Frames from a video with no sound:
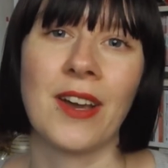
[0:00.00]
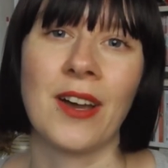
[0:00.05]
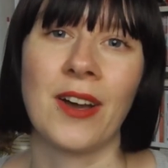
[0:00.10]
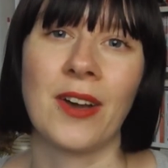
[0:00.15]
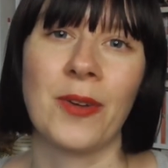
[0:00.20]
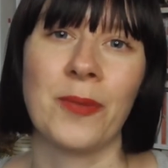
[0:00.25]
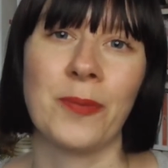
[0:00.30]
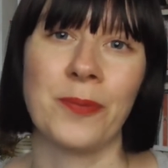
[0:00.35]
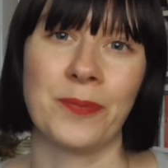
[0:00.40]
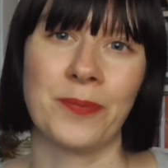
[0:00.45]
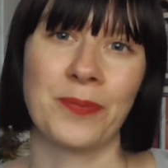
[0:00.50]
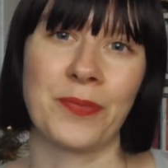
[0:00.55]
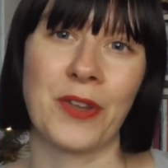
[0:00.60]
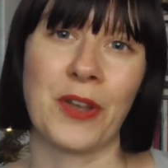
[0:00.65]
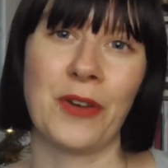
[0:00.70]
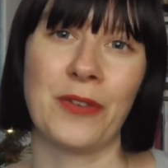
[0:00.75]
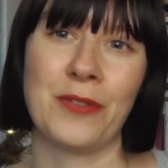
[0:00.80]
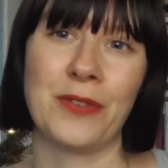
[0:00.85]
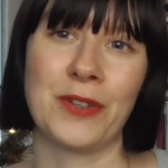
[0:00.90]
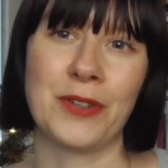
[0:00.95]

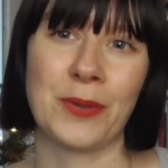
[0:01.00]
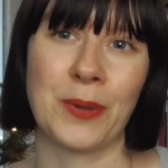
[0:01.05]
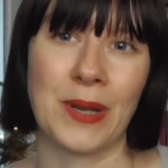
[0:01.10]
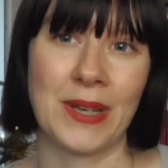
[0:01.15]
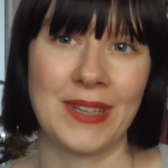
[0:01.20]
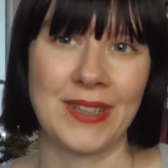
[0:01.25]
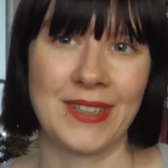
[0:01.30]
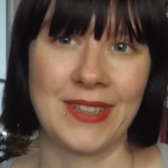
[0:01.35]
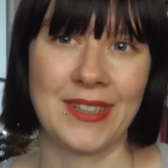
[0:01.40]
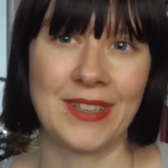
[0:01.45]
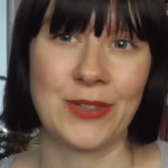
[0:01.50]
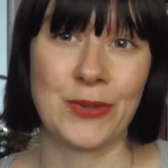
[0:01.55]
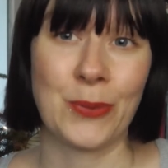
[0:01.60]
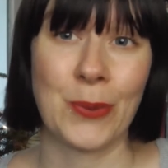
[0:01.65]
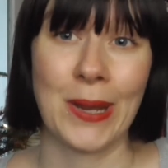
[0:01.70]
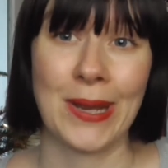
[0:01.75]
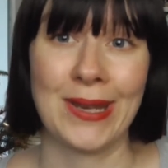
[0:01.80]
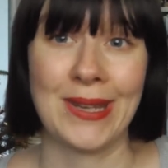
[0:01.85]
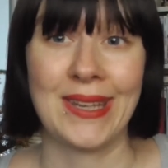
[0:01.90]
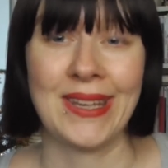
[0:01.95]
over
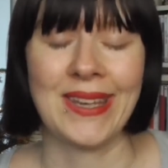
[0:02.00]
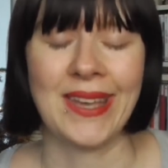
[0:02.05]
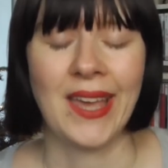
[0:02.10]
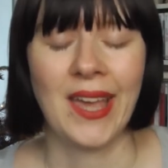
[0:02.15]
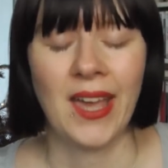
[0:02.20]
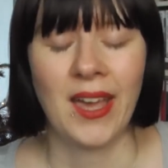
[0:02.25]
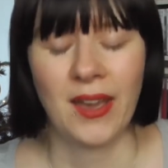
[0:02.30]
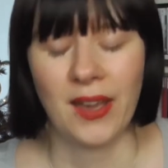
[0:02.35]
2020.